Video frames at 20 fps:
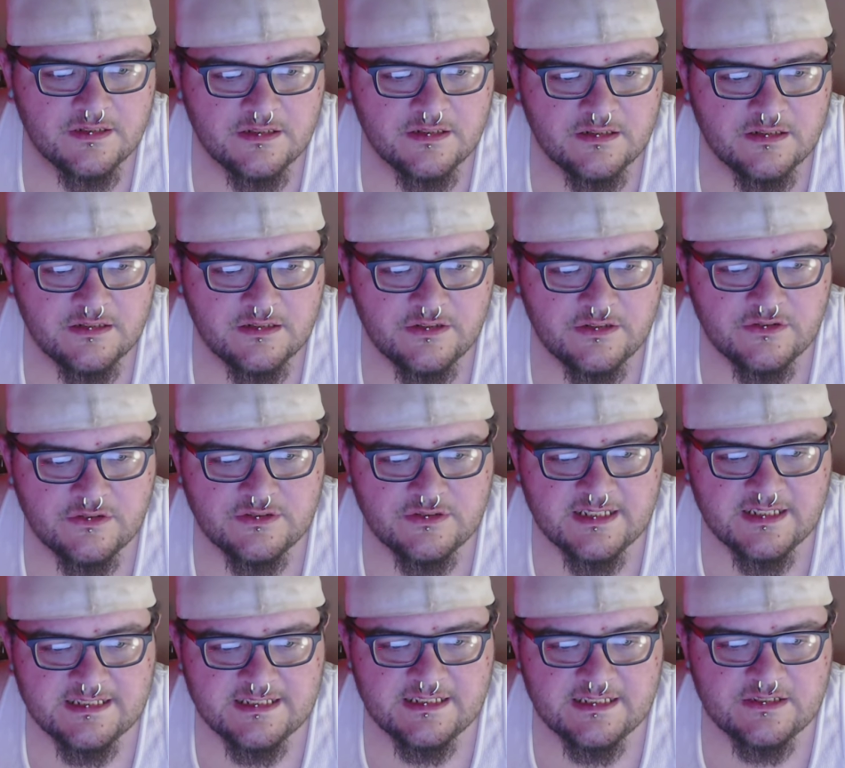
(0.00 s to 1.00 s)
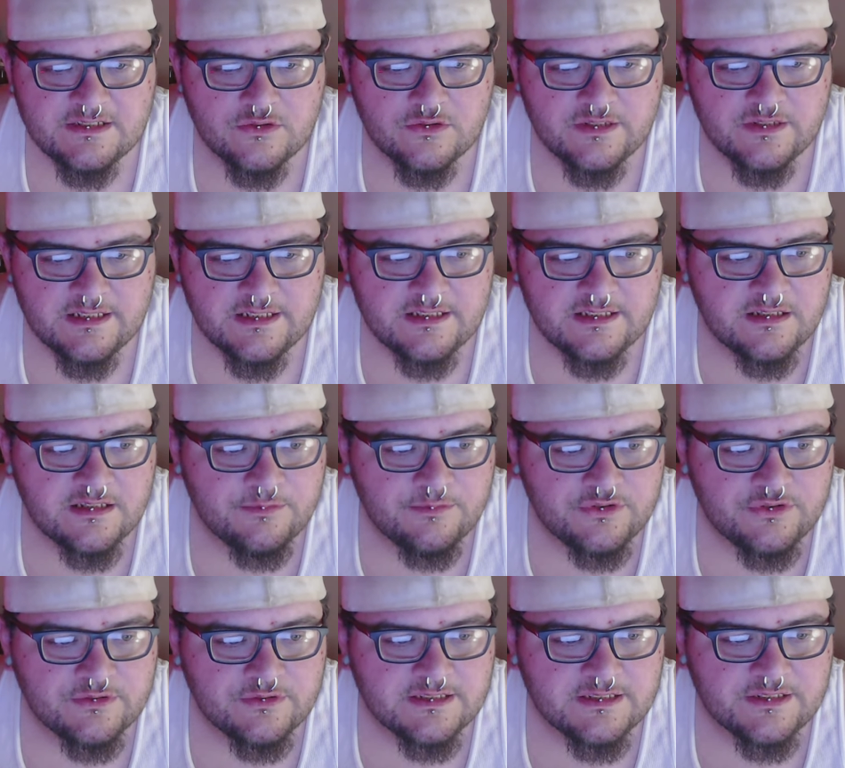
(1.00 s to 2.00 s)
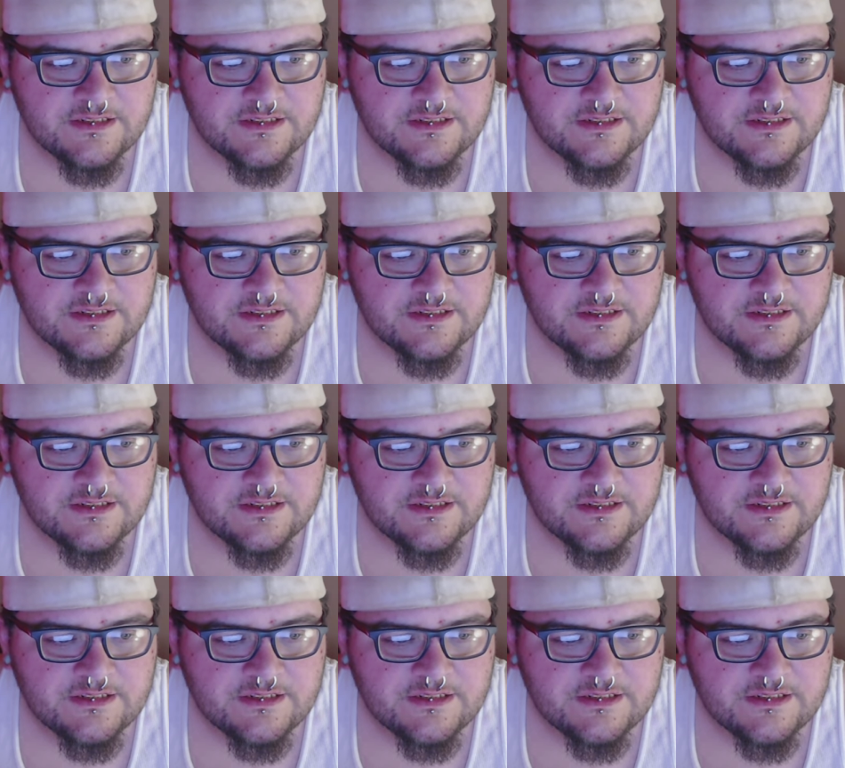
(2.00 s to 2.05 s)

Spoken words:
contemptuous term for black person.